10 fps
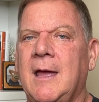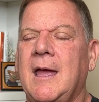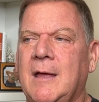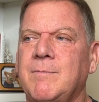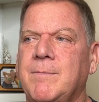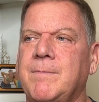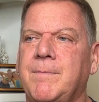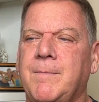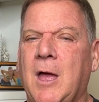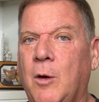it
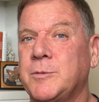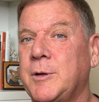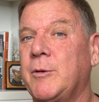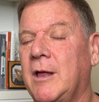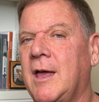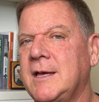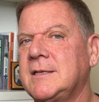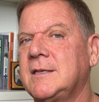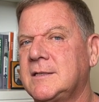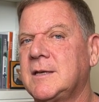helps me realize
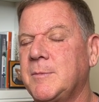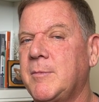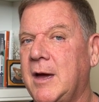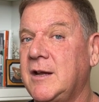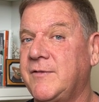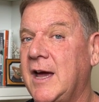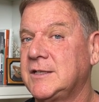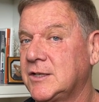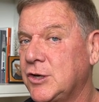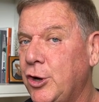that some of my advice
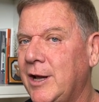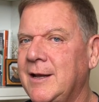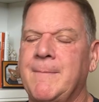is good.